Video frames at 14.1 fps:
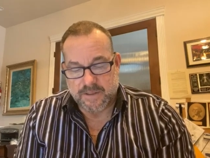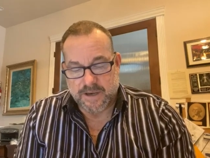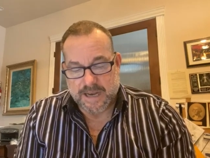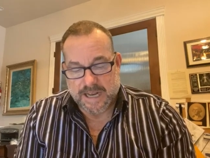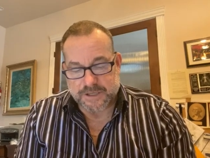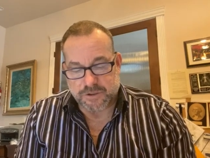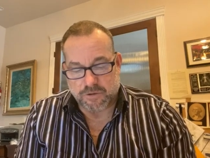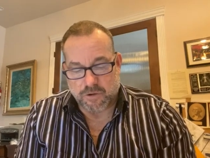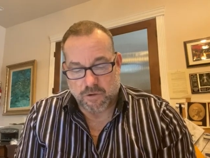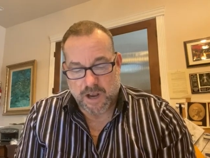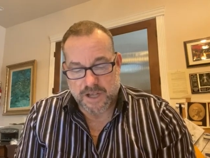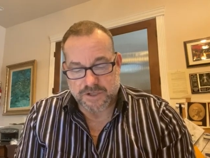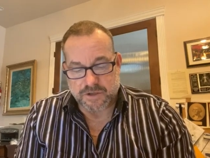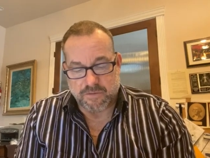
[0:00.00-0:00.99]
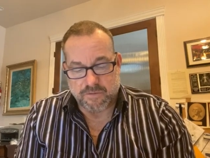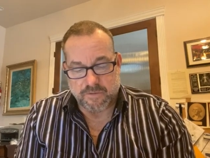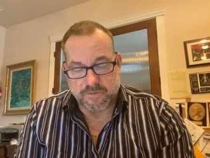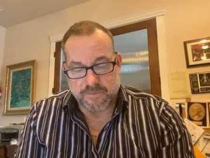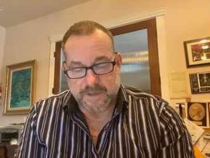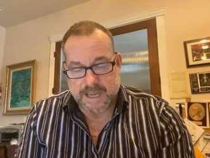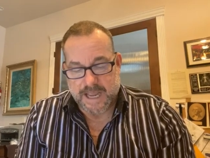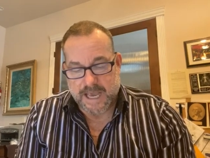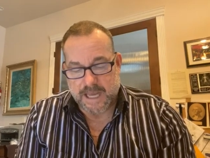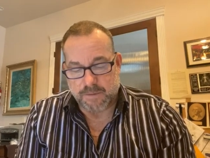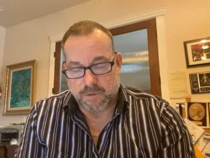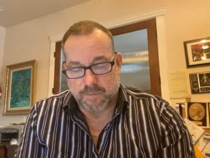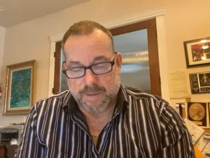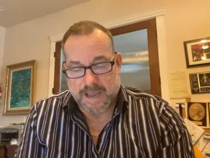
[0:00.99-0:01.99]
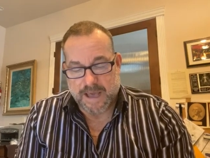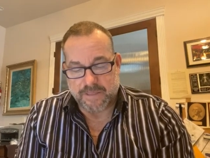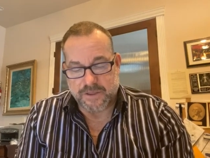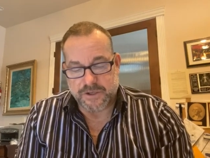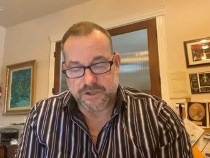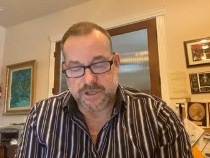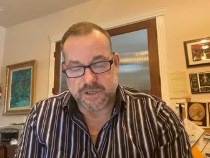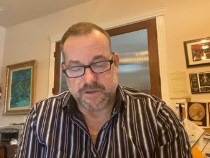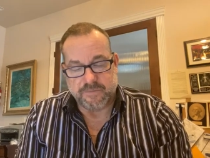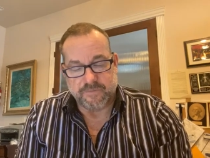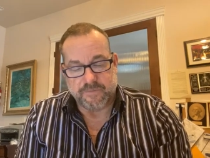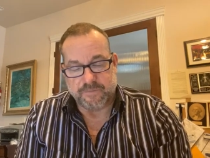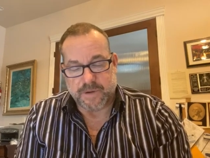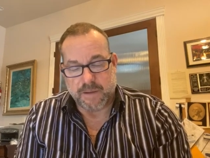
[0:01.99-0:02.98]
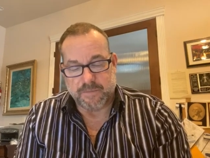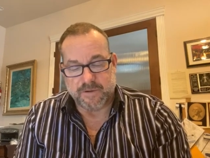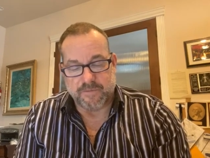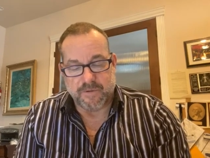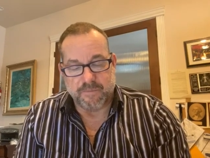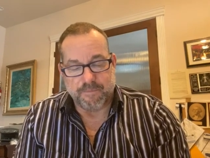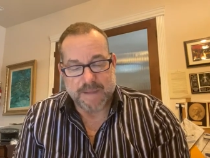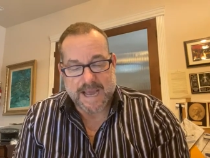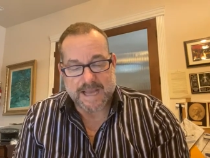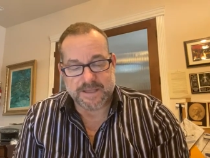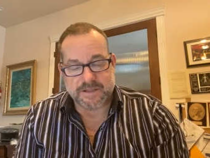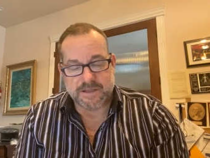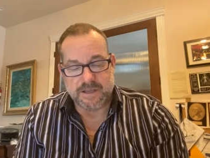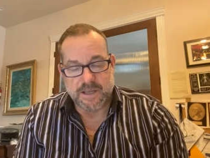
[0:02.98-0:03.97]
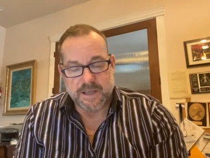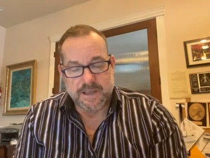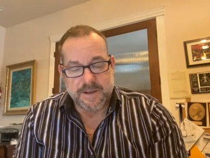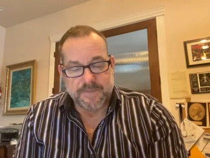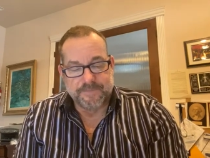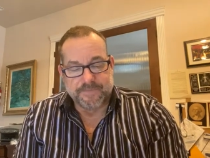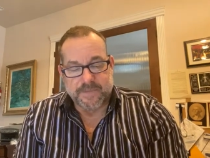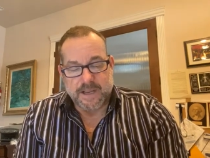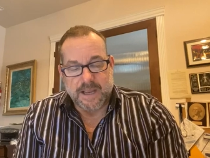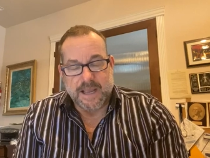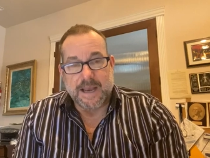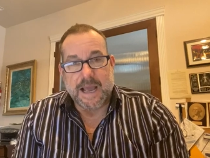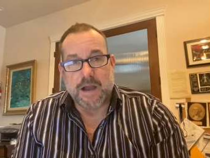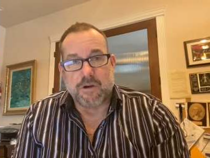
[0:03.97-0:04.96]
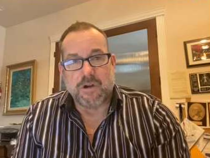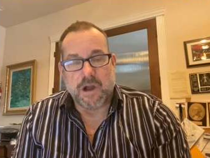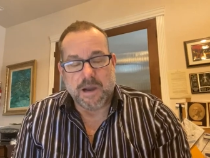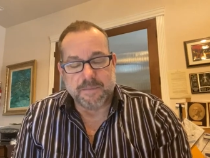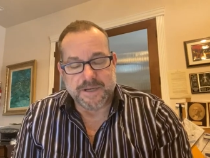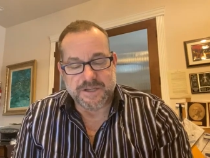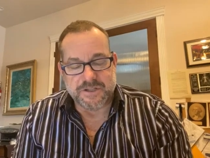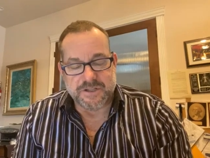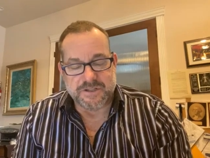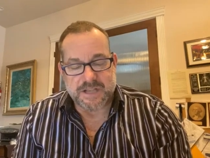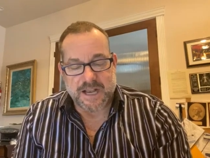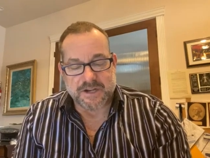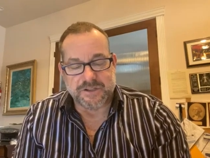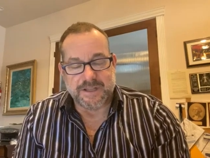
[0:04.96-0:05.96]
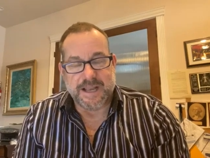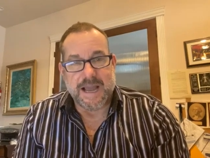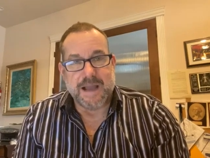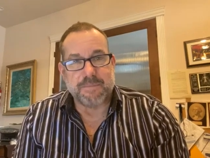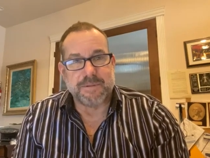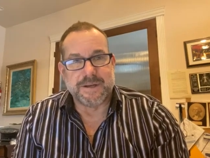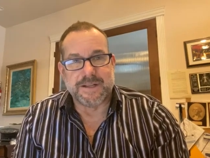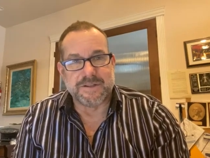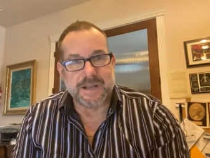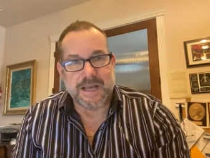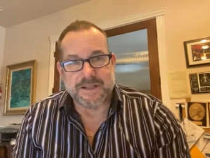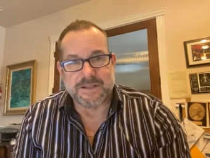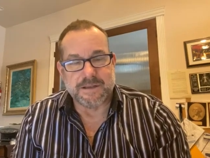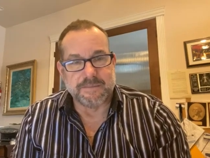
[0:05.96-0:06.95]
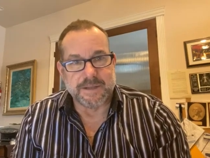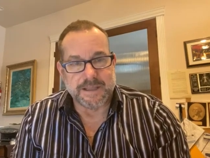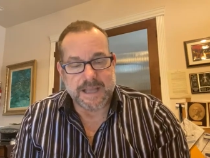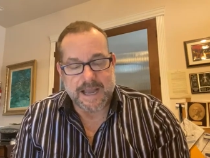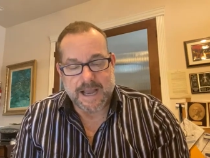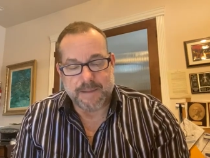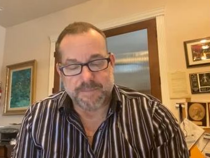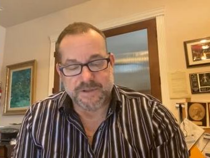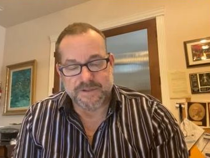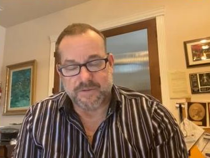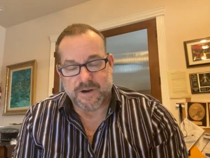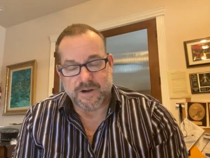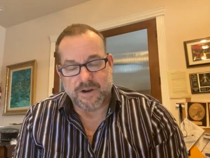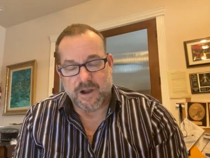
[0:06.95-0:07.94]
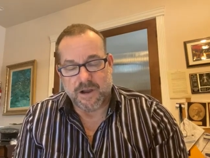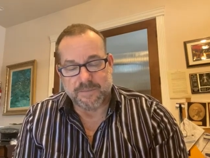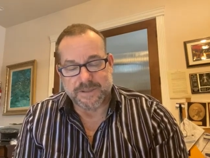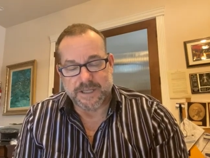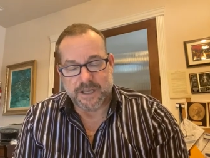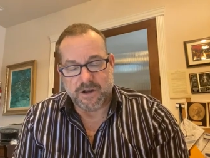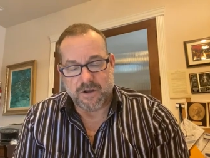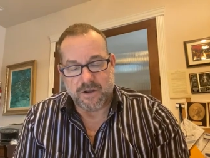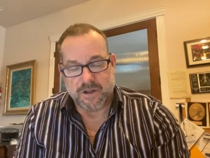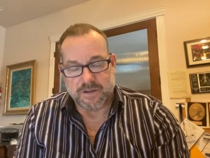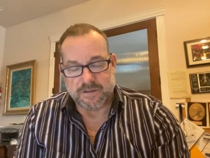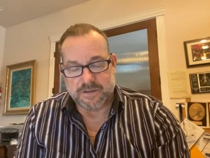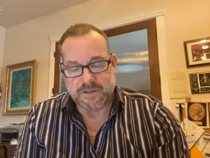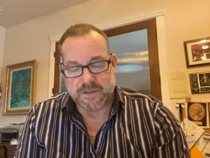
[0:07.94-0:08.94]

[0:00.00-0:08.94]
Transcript: the natural crossover from the animal pathogen coming from bats and how common does this actually happen is not something that happens very commonly at all.